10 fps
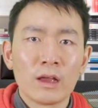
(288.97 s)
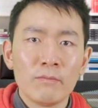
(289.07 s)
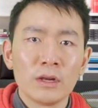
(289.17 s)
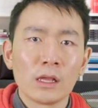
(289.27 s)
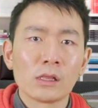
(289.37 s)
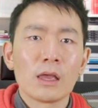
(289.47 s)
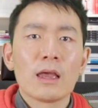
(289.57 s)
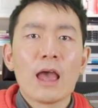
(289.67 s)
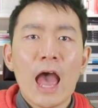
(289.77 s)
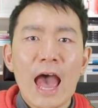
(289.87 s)
companies
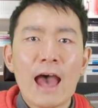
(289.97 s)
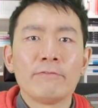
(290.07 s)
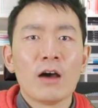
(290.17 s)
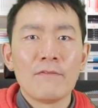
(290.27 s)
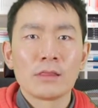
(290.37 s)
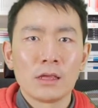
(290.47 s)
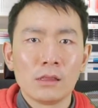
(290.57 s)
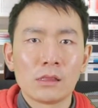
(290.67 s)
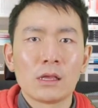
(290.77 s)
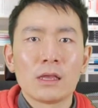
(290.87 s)
have
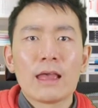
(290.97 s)
offices